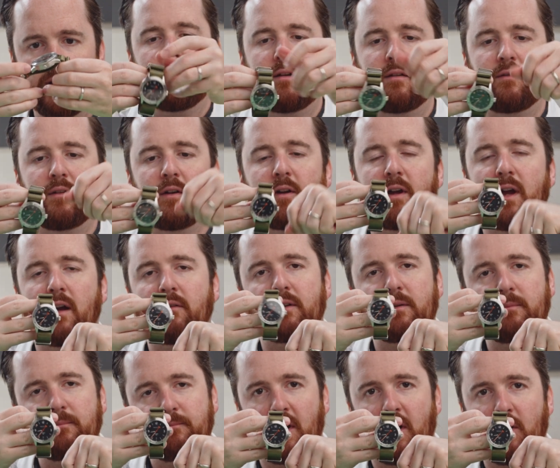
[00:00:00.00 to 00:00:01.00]
and there you have it,
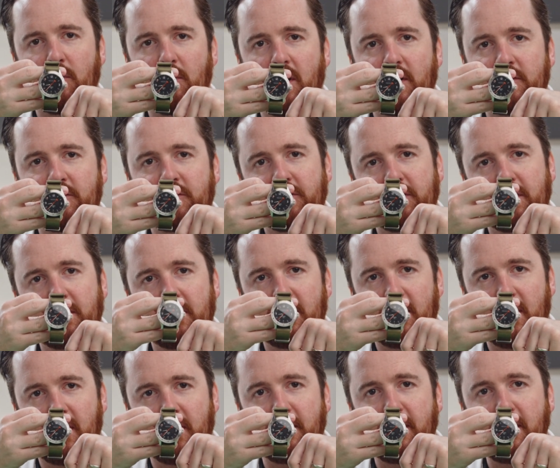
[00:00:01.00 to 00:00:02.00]
our watch
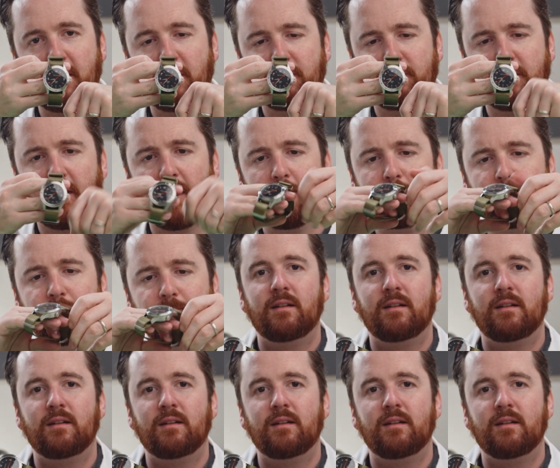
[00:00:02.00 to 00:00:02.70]
on a NATO strap.